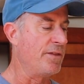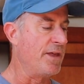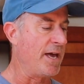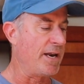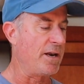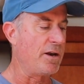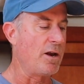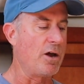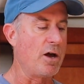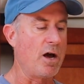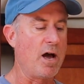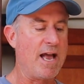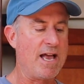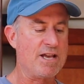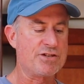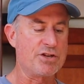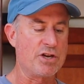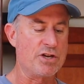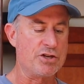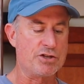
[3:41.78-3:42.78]
that
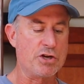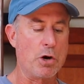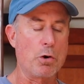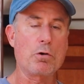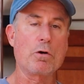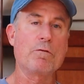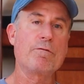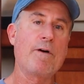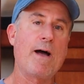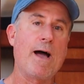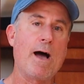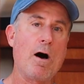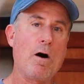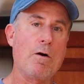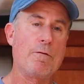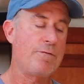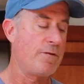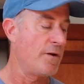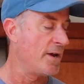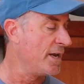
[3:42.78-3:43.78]
has a joker
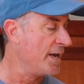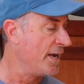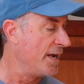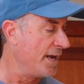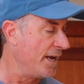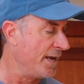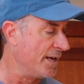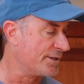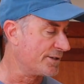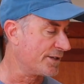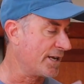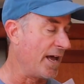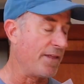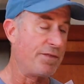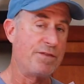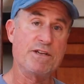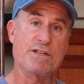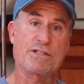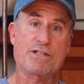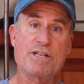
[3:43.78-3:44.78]
valve. It's
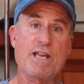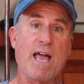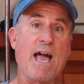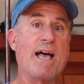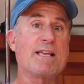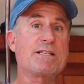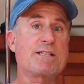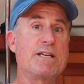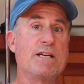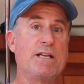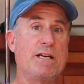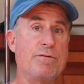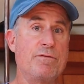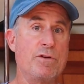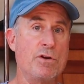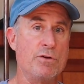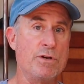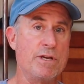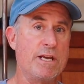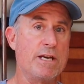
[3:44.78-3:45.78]
got this gasket
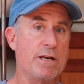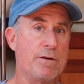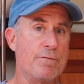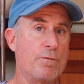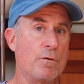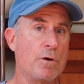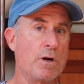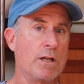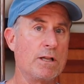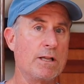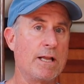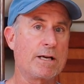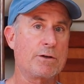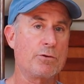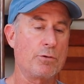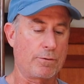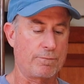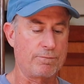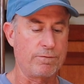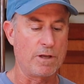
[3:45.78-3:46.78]
if you need it for an
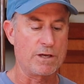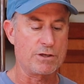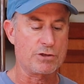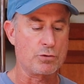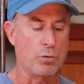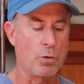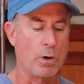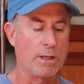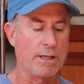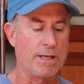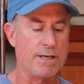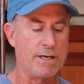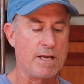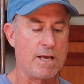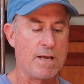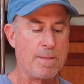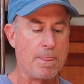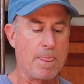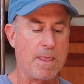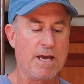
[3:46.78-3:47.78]
electric flush toilet,
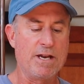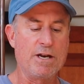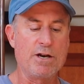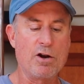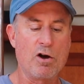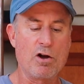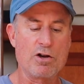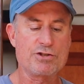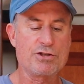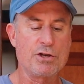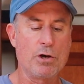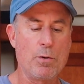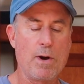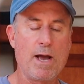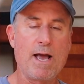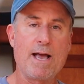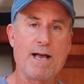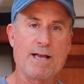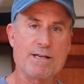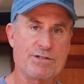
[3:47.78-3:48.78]
and it also
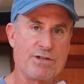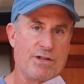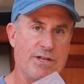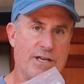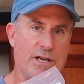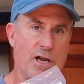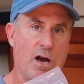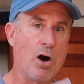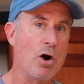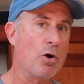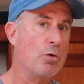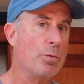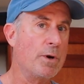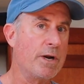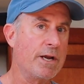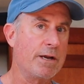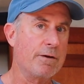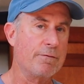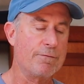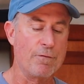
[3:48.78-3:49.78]
has the
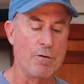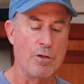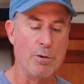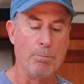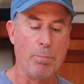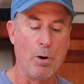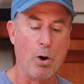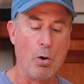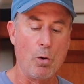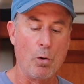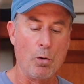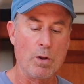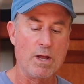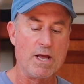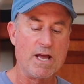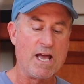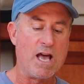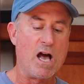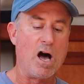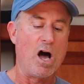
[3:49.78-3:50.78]
O-ring for the bowl.
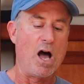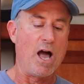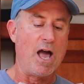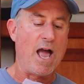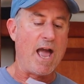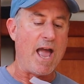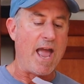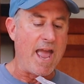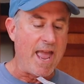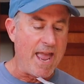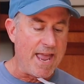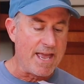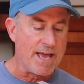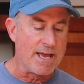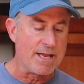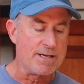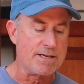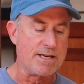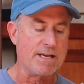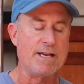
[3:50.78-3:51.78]

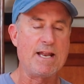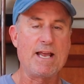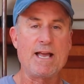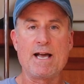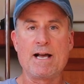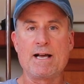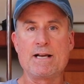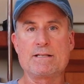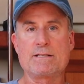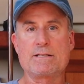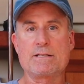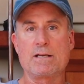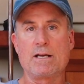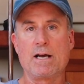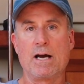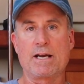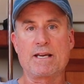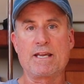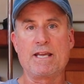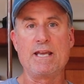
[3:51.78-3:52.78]
And it has
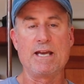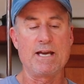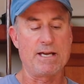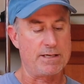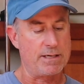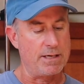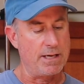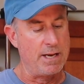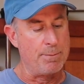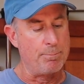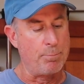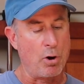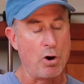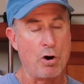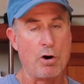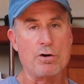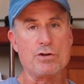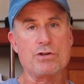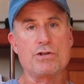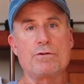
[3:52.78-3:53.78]
a kit and
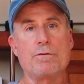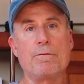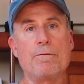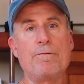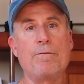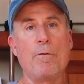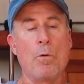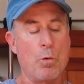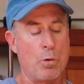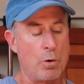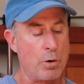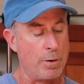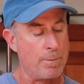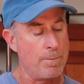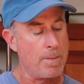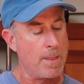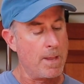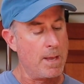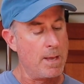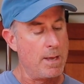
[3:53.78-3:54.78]
parts
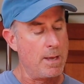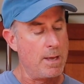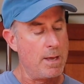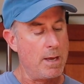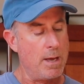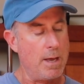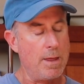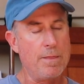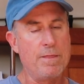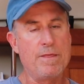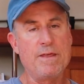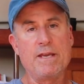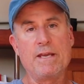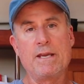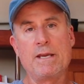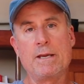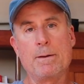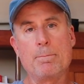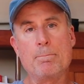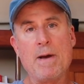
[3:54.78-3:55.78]
for
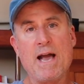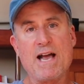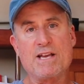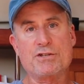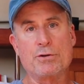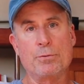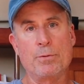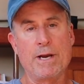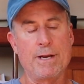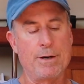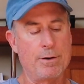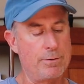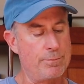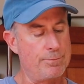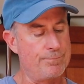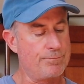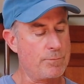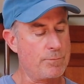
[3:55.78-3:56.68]
the macerator,